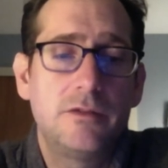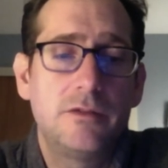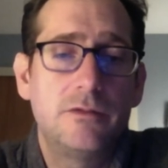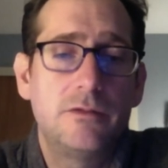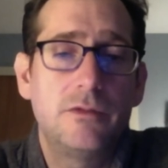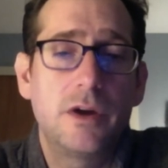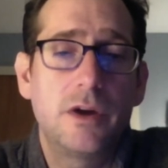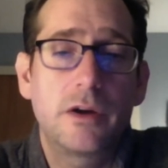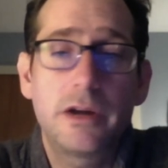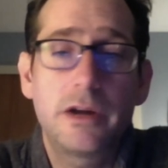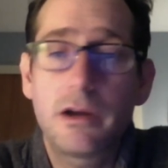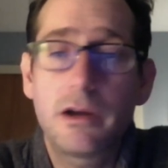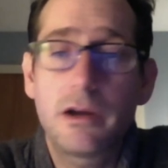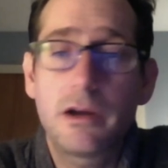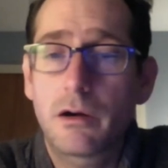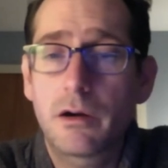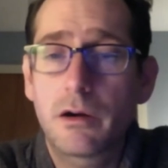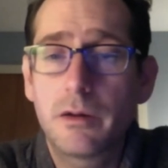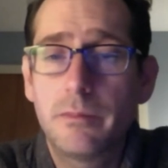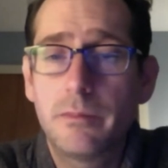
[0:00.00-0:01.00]
very
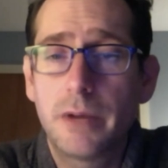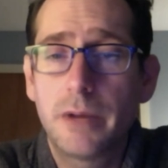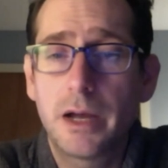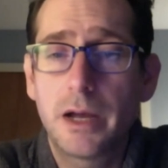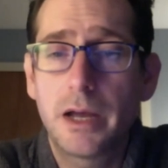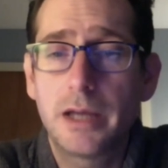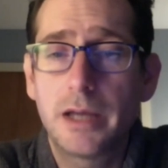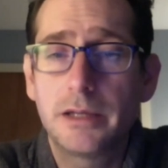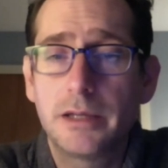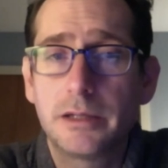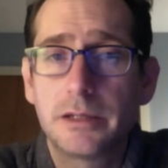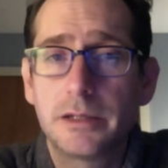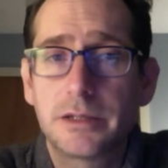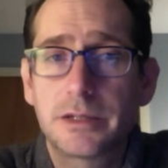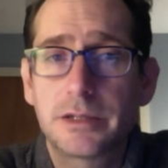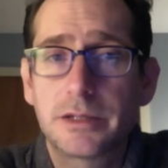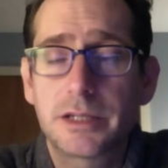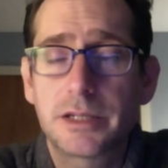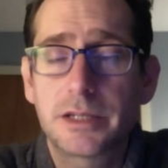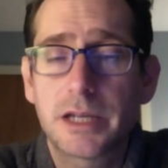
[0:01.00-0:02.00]
hard by
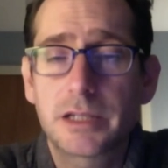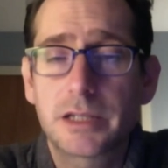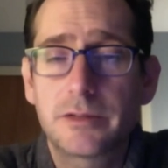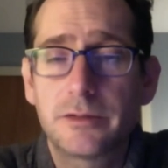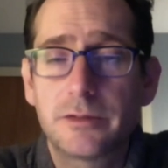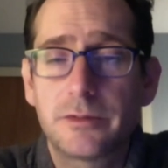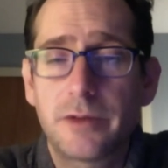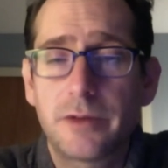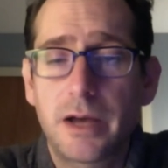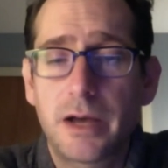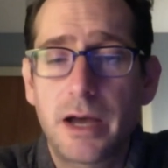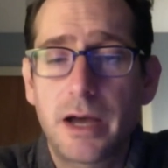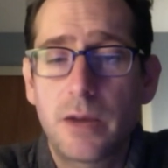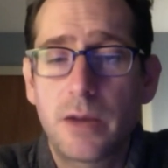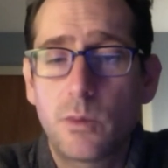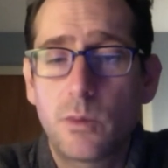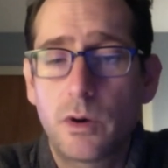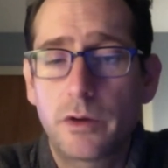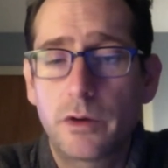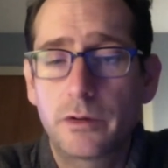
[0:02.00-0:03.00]
successive high
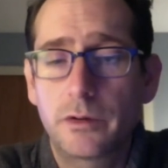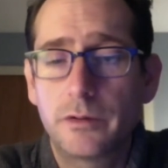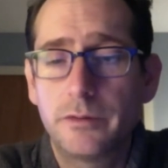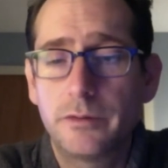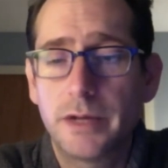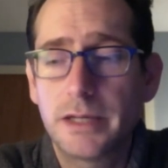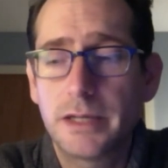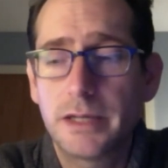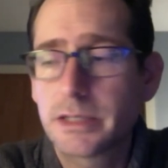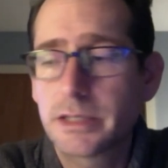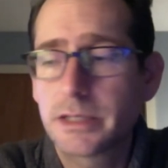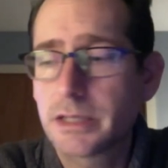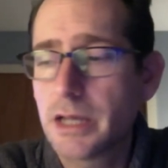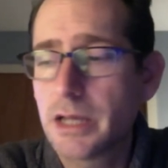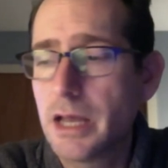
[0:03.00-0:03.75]
water events